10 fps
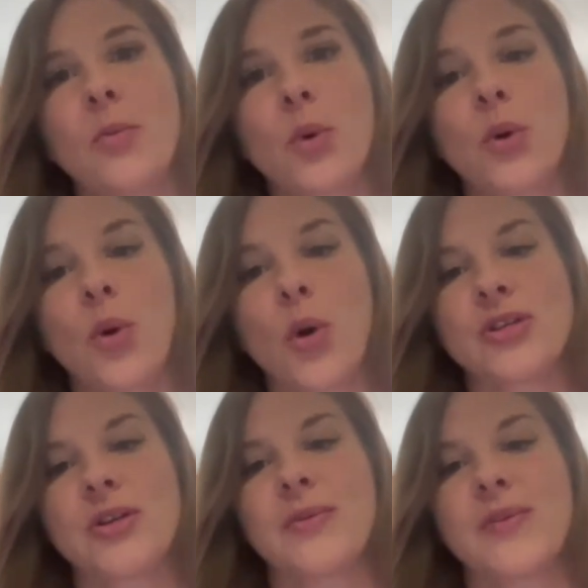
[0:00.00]
what are
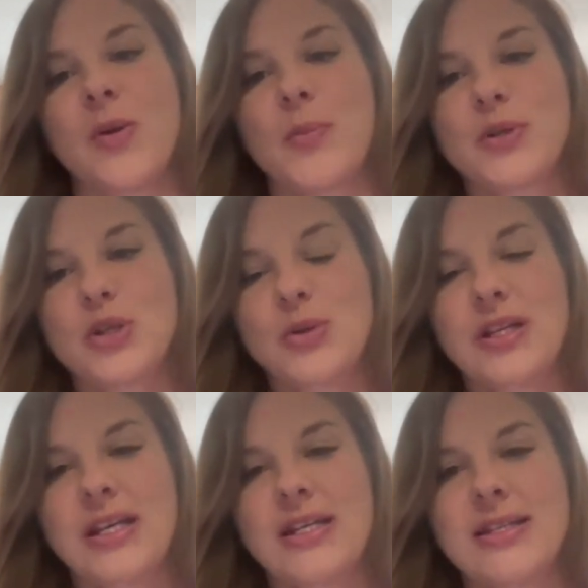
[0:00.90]
some of the
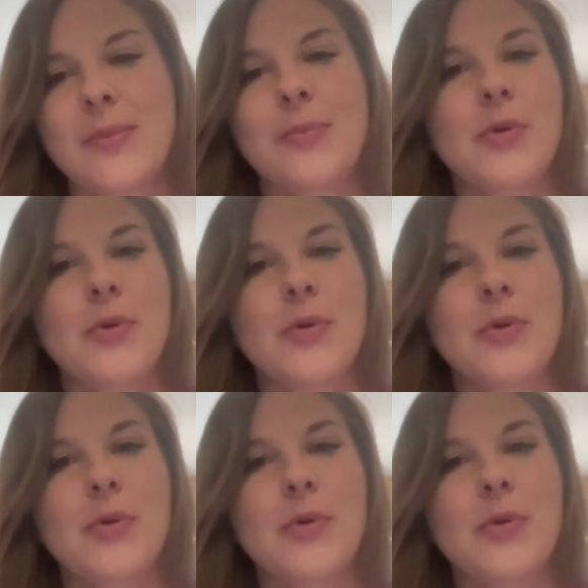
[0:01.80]
opportunities that